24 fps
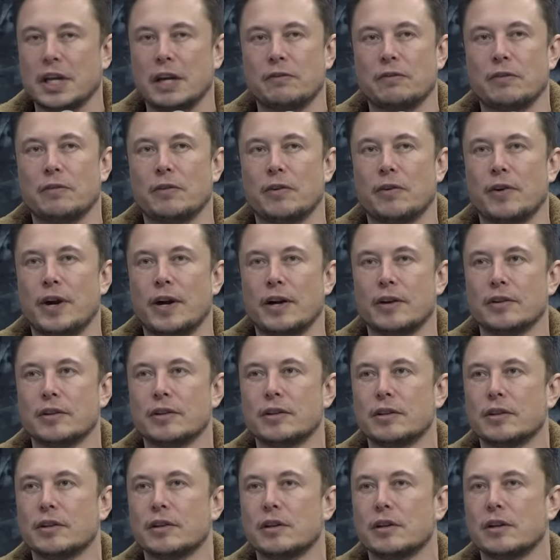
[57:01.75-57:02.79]
keep them around.
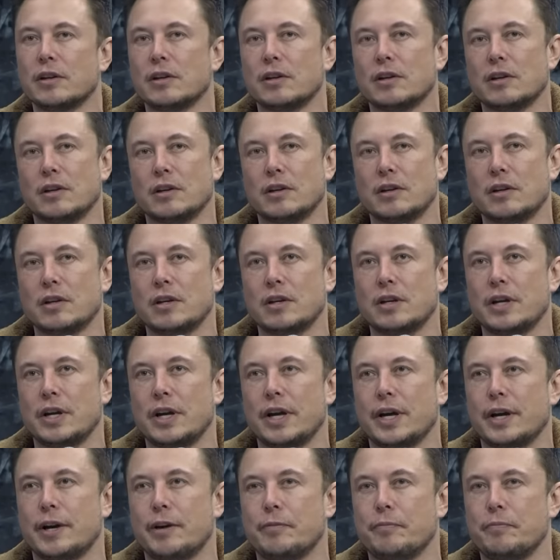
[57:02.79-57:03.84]

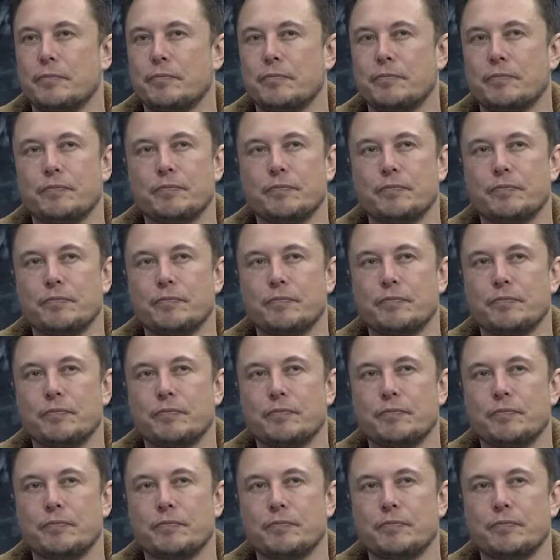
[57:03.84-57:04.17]
Um,